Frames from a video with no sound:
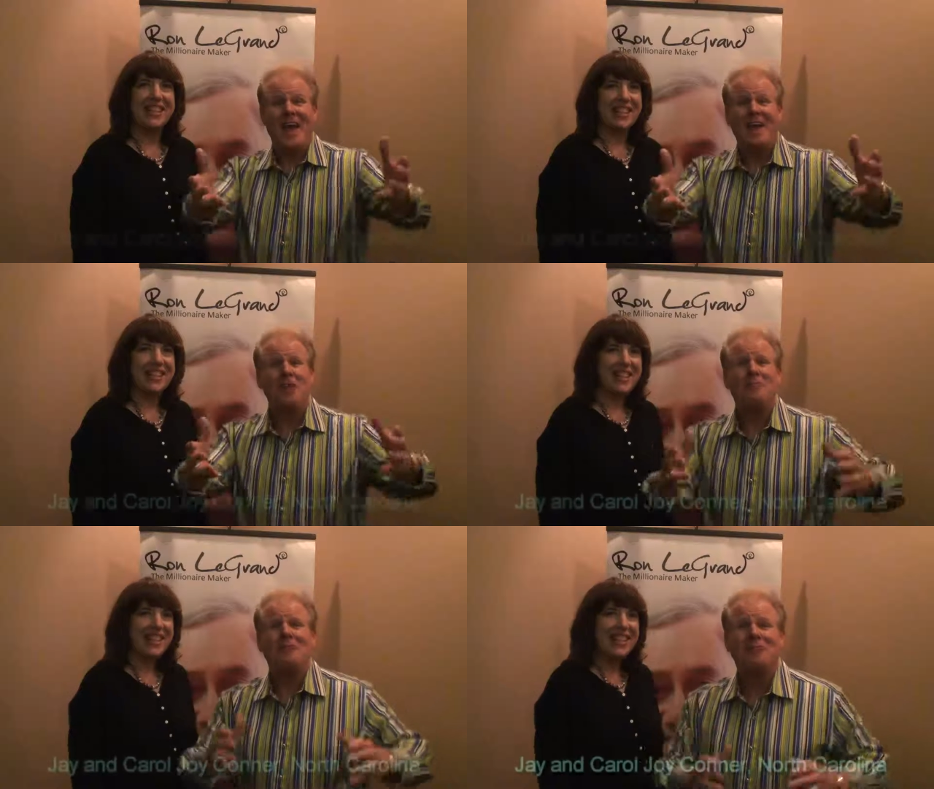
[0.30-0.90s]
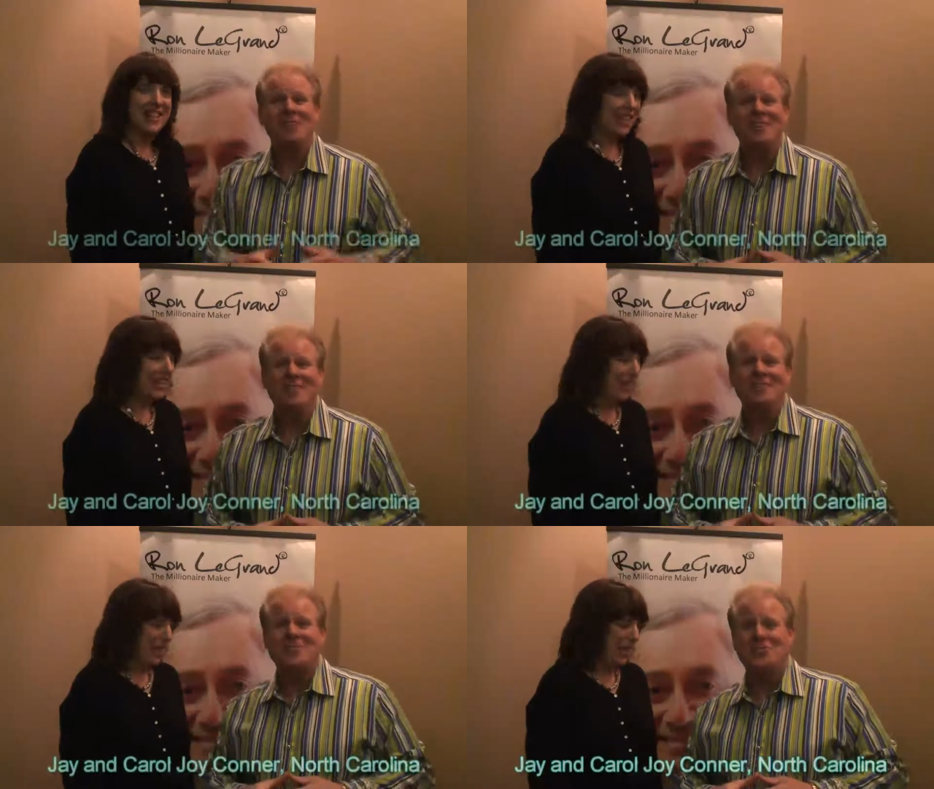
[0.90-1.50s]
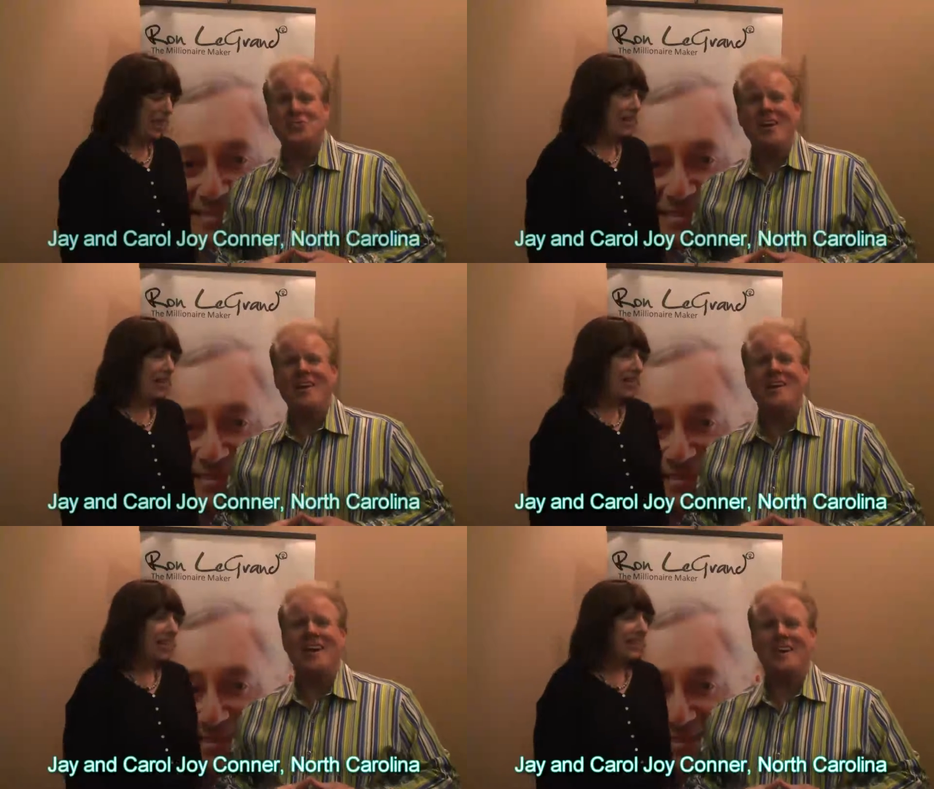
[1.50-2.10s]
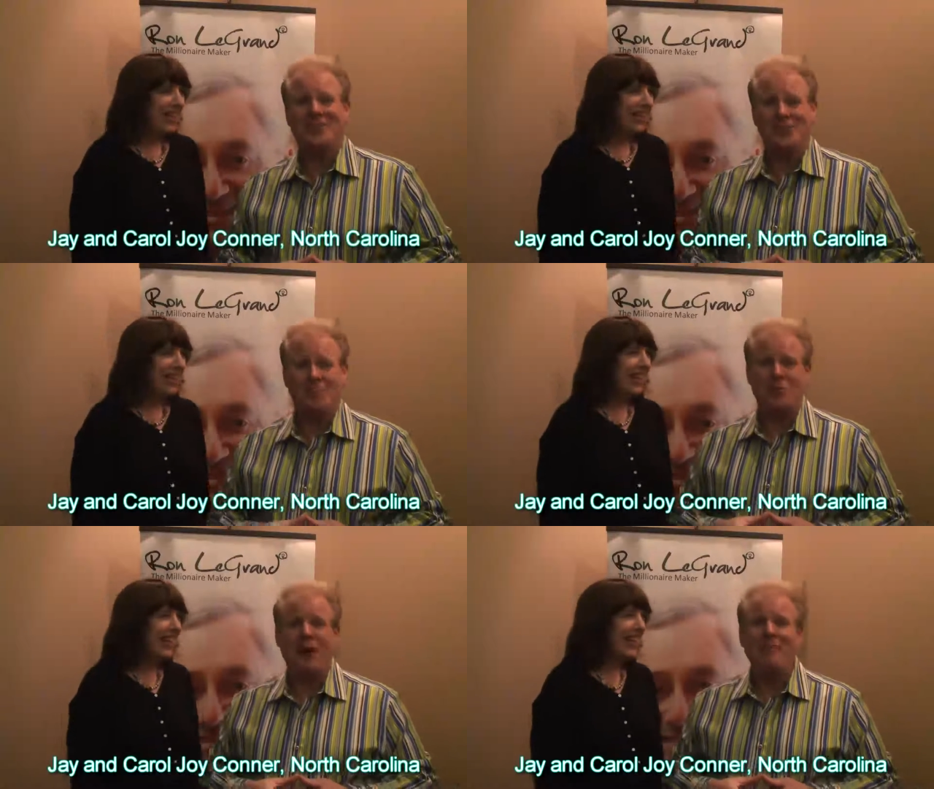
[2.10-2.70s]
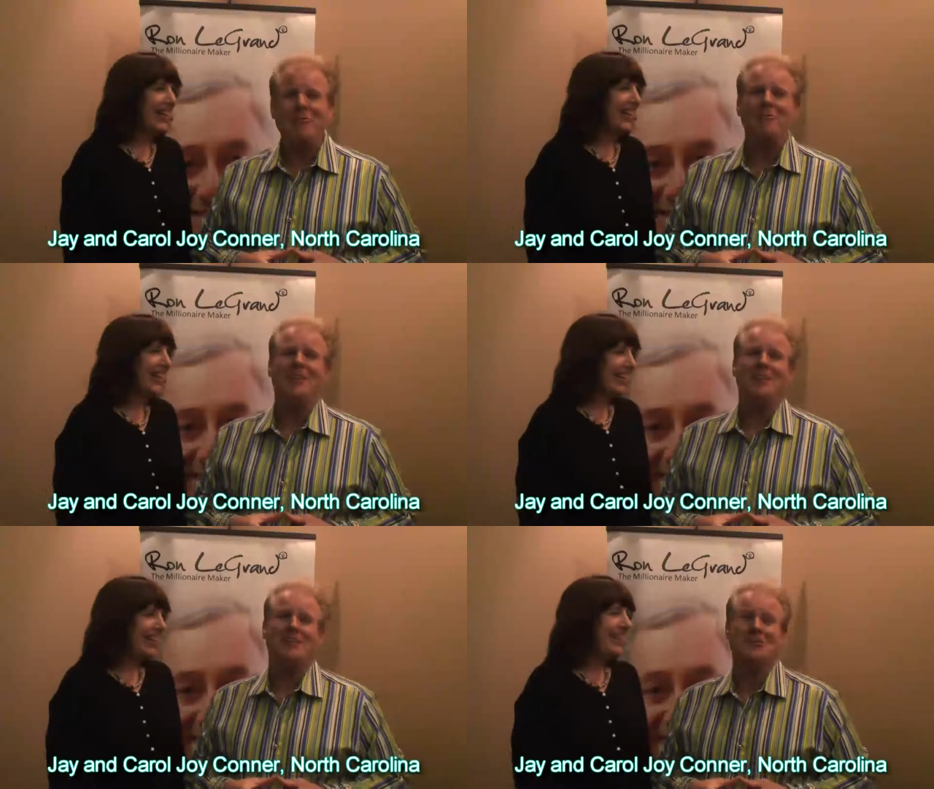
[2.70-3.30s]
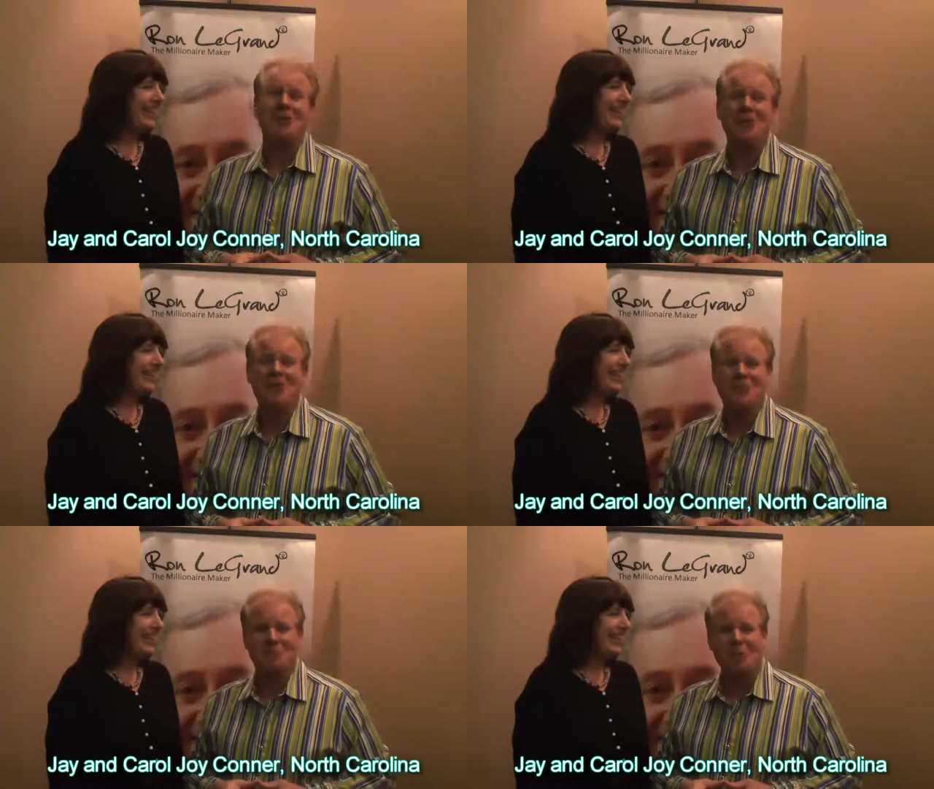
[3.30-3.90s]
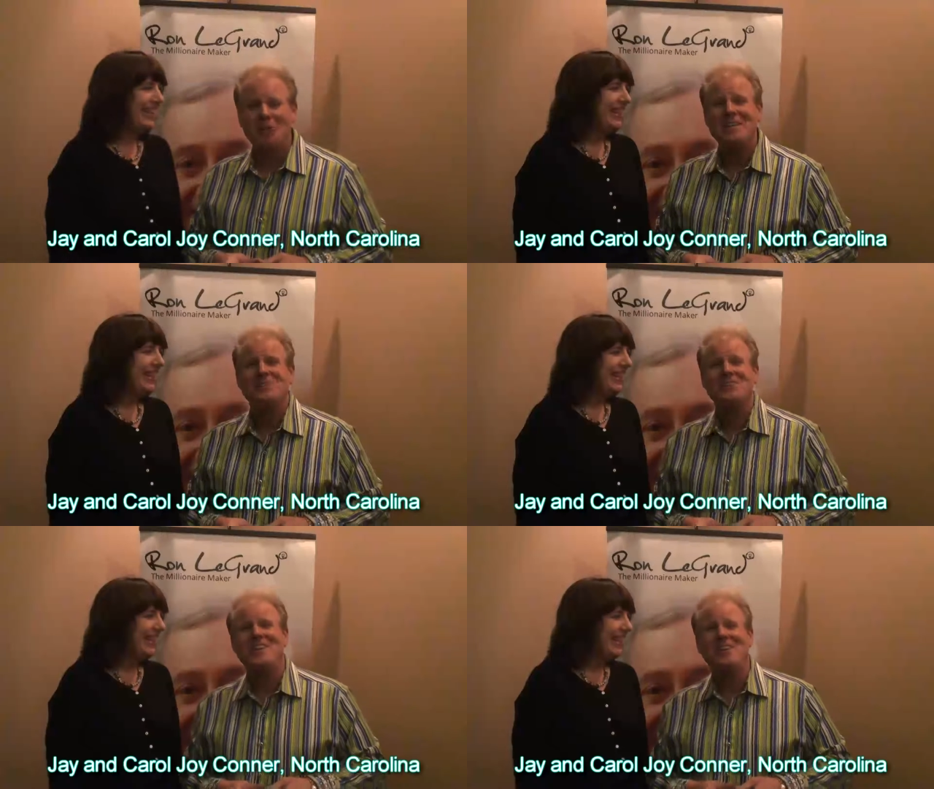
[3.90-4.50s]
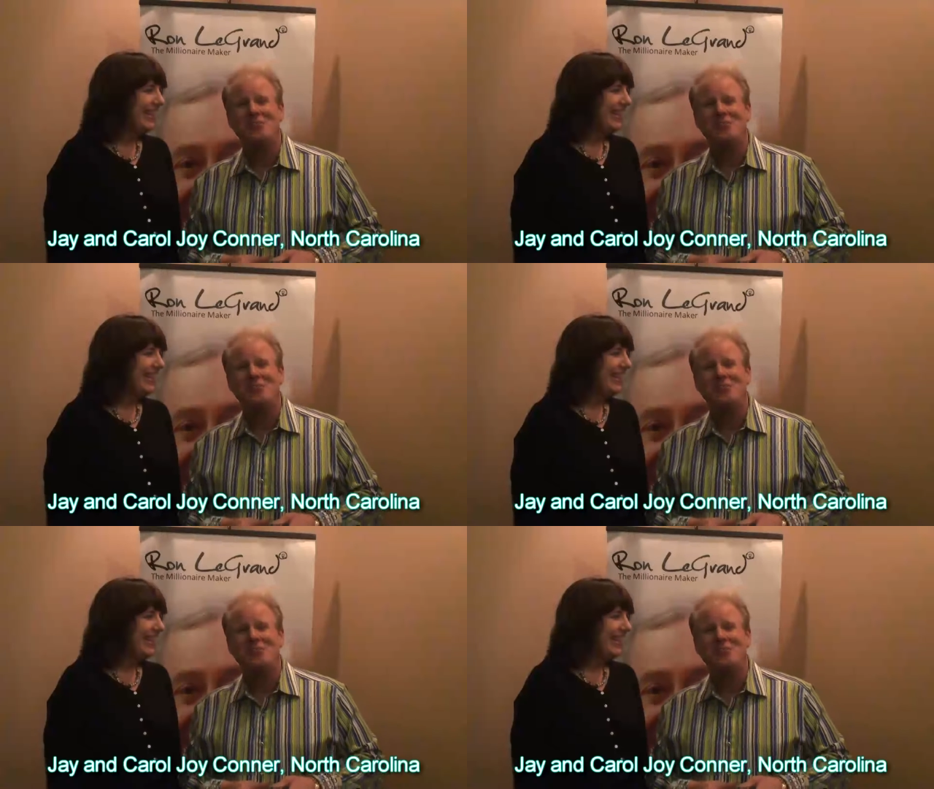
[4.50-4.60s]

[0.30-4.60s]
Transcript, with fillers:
Speaker 1: Hello, my friend. This is Jay Conner, the Private Money Authority from Morehead City,